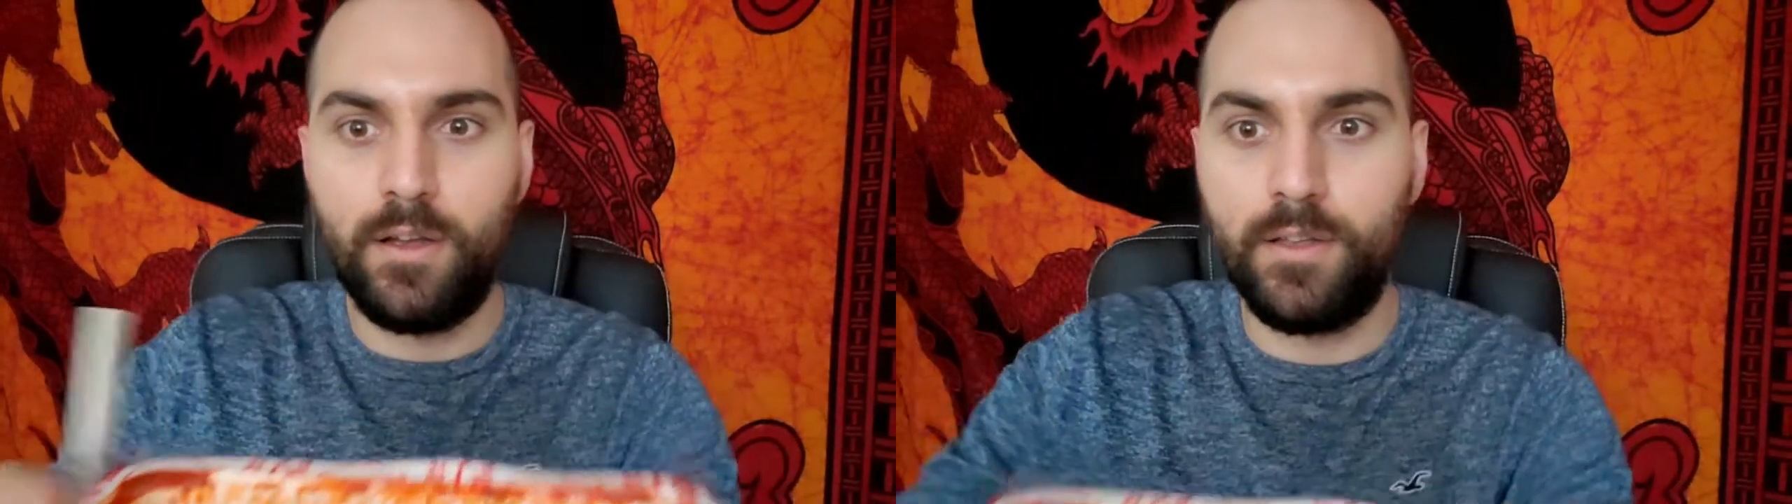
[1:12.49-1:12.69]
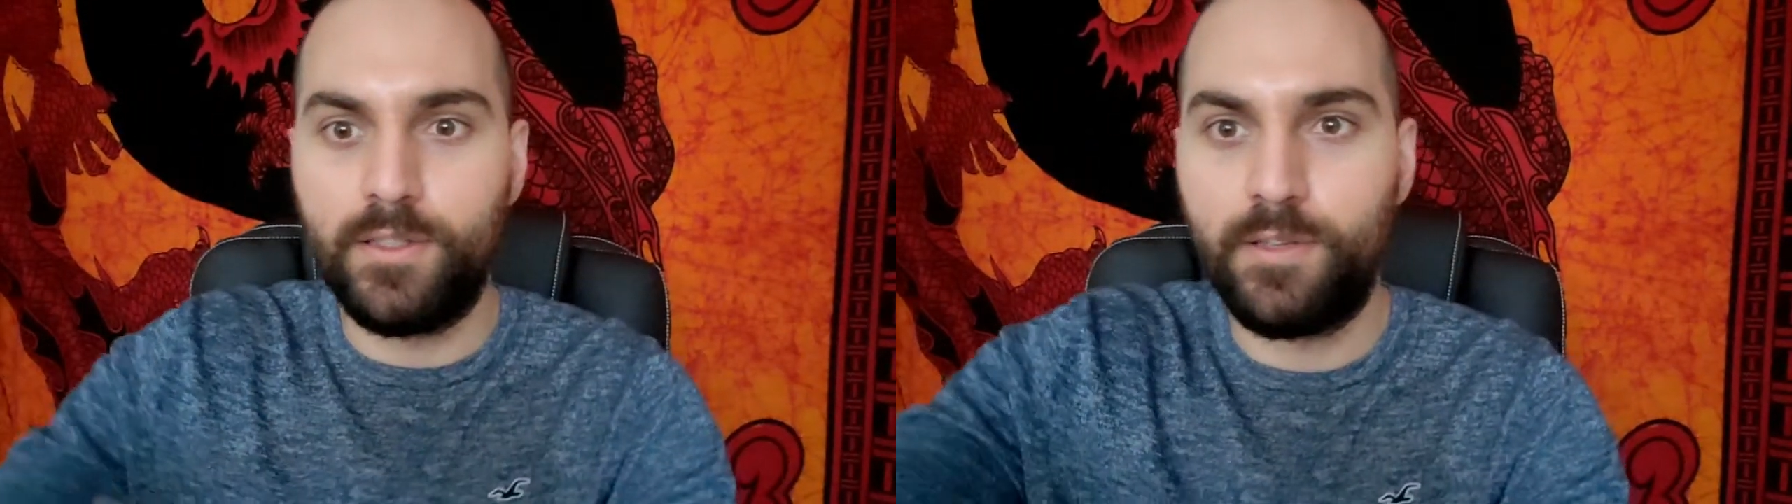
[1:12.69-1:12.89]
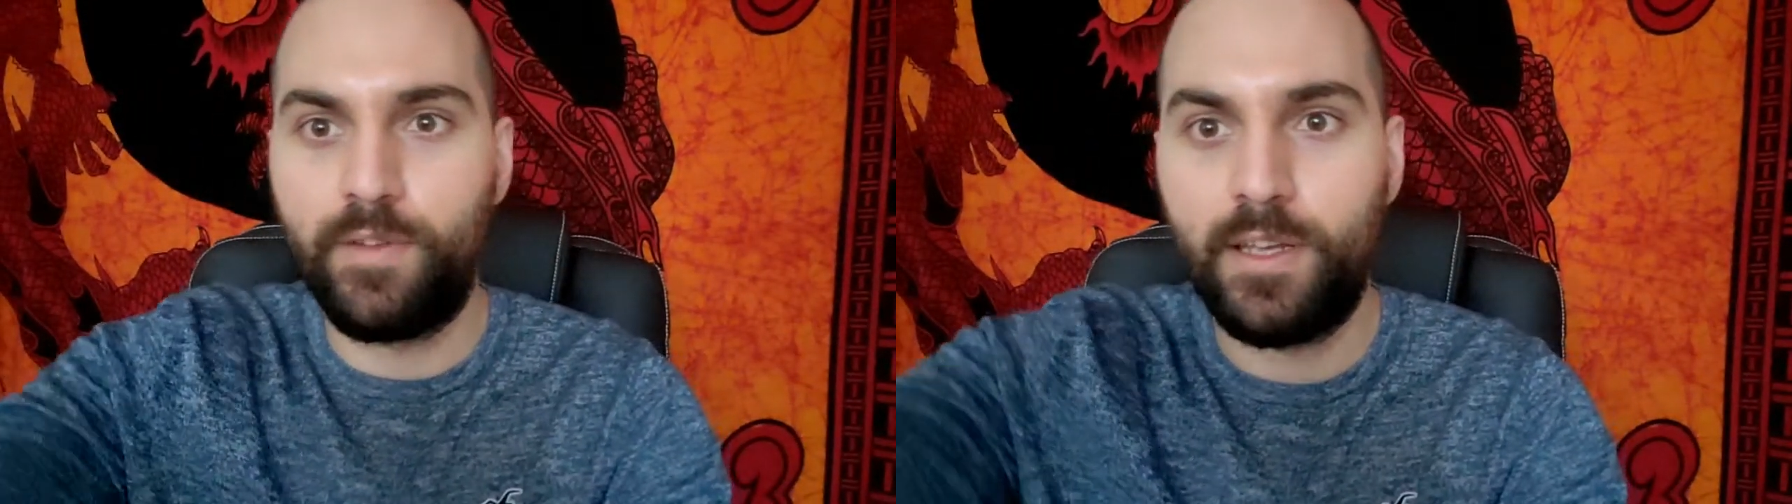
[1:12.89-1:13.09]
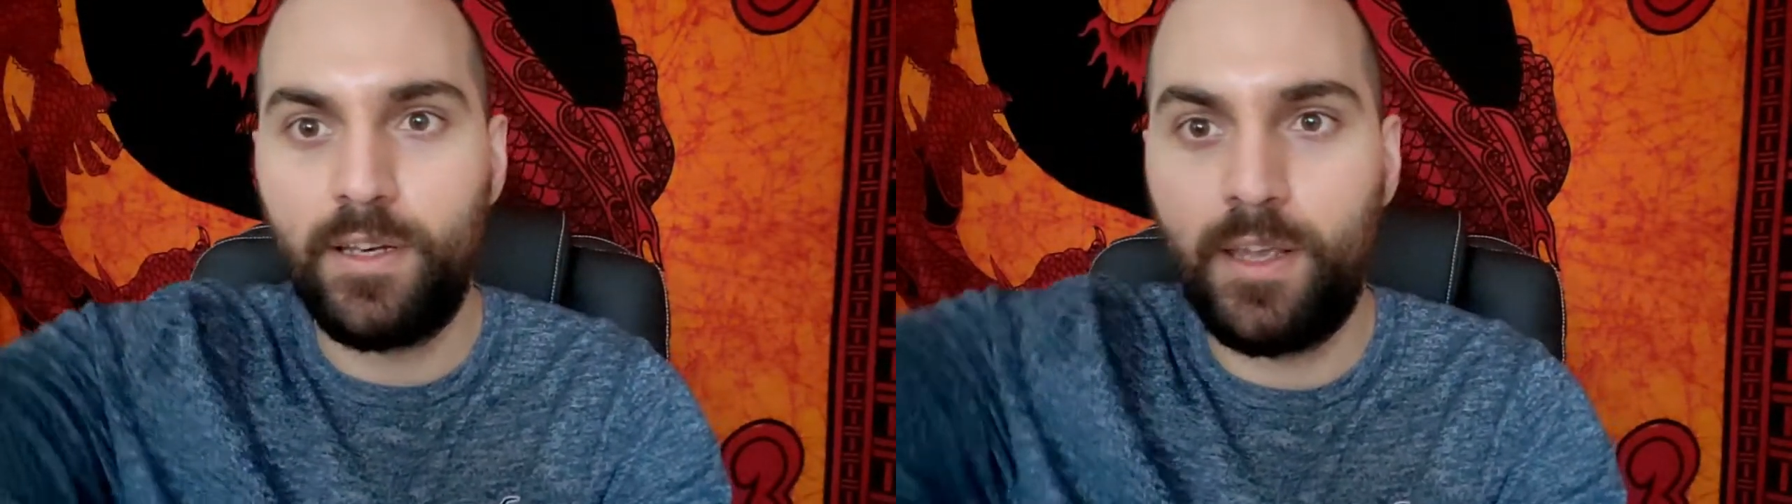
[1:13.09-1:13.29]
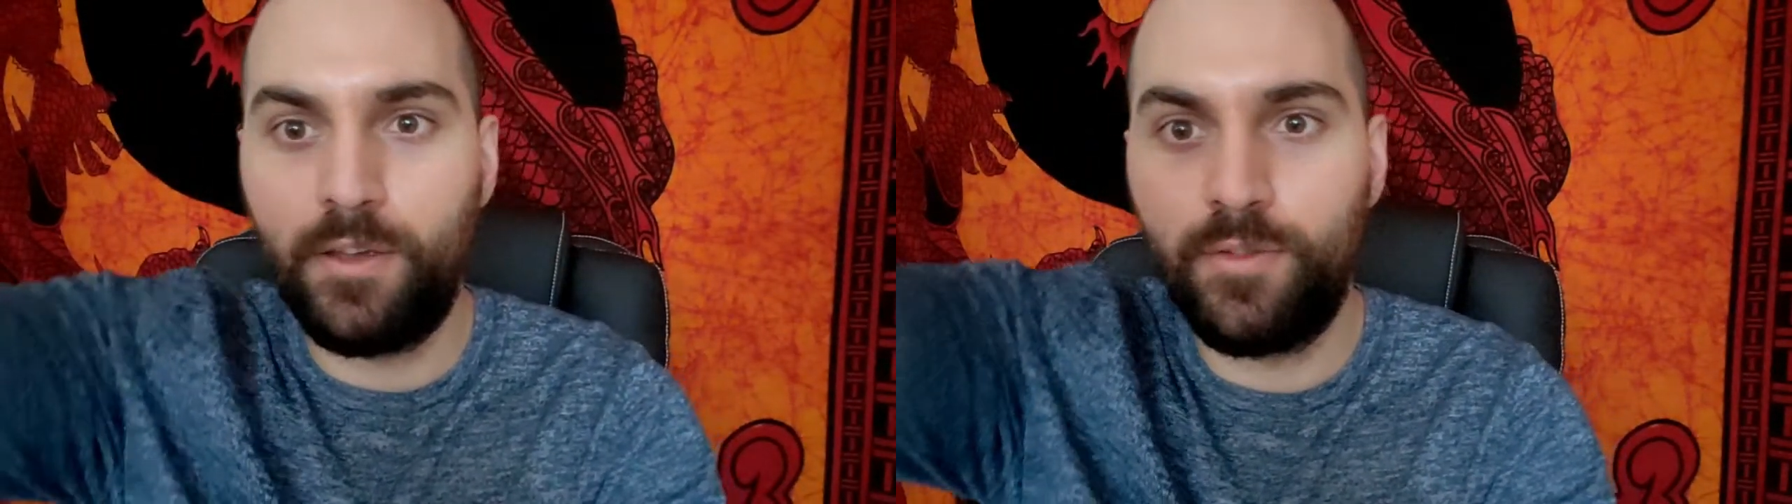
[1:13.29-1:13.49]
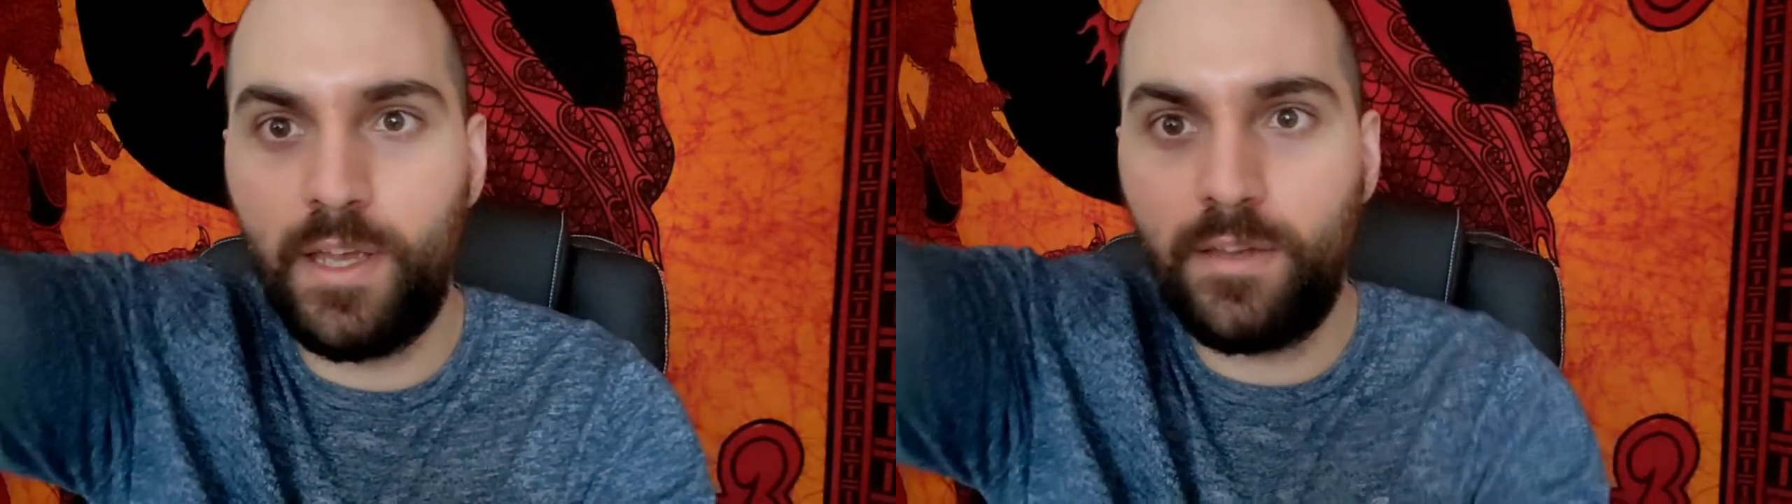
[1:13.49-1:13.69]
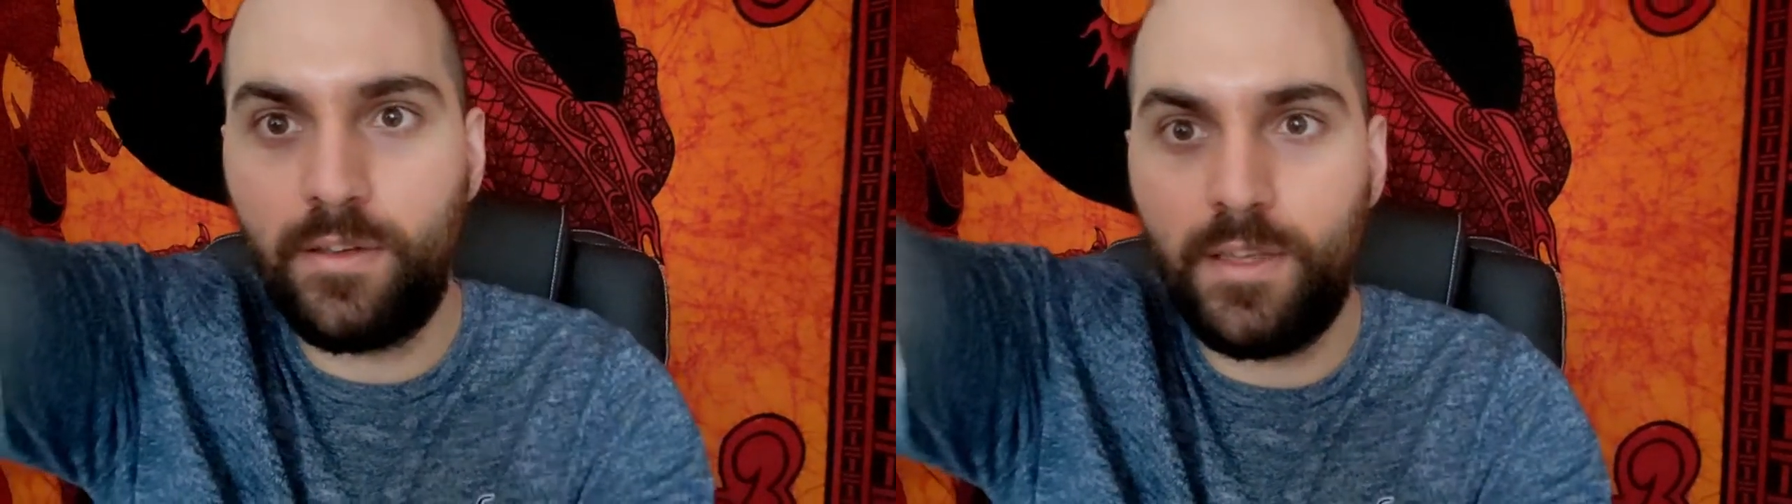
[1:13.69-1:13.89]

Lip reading: Let's see if I can angle that